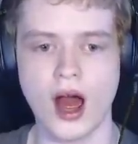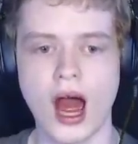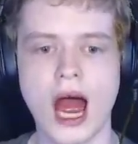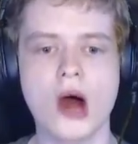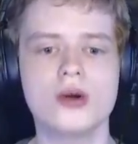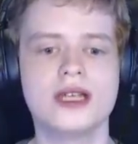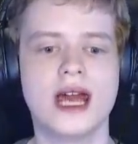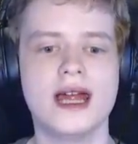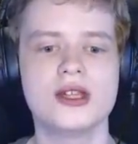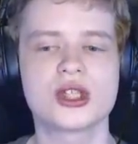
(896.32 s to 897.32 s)

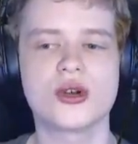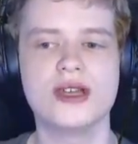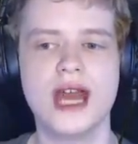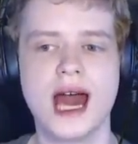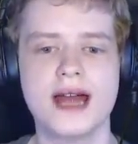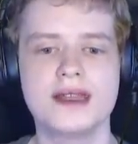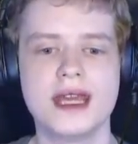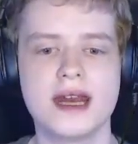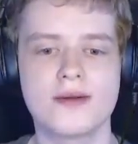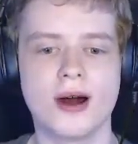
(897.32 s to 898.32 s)
Okay, so yeah, I did
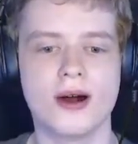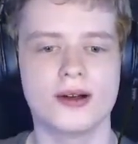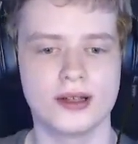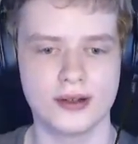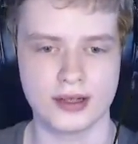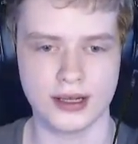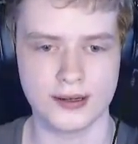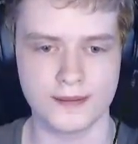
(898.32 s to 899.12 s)
it wrong. Okay.